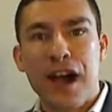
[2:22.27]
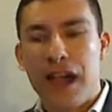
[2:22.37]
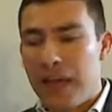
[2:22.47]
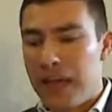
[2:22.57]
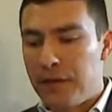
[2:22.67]

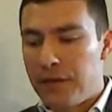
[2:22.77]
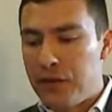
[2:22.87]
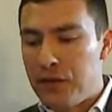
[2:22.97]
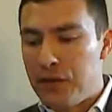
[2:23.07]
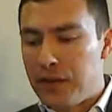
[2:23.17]
If
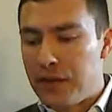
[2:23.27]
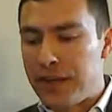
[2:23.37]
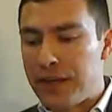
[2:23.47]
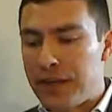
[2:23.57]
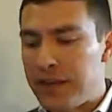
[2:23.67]
you
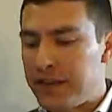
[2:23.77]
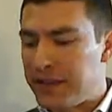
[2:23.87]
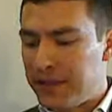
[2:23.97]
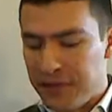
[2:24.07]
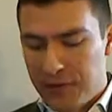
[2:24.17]

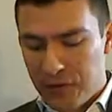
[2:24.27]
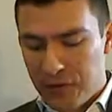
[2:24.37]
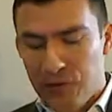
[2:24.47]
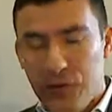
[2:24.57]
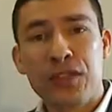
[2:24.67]
can
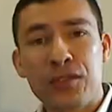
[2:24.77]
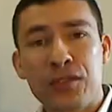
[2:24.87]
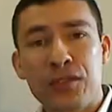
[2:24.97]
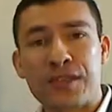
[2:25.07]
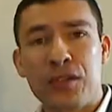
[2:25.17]
read
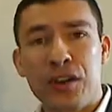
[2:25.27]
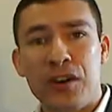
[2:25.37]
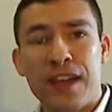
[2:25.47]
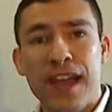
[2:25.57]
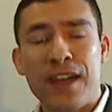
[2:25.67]
through this
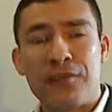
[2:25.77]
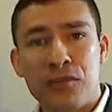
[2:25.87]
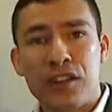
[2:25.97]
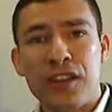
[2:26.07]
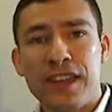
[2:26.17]
book and
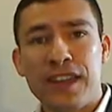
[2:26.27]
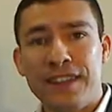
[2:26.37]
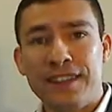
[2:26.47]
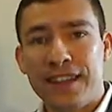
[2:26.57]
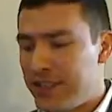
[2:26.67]
really
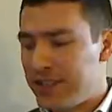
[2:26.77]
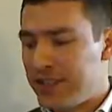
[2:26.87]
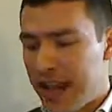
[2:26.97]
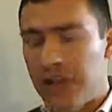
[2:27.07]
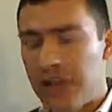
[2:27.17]

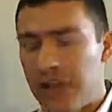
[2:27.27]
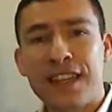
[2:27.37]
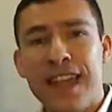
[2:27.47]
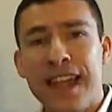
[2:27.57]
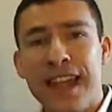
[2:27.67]
digest
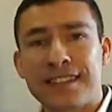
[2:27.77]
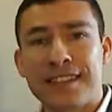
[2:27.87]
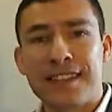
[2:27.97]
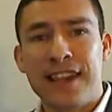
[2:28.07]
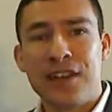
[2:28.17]
everything he has to
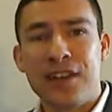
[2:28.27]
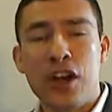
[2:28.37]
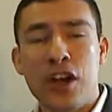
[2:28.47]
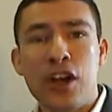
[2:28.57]
say here,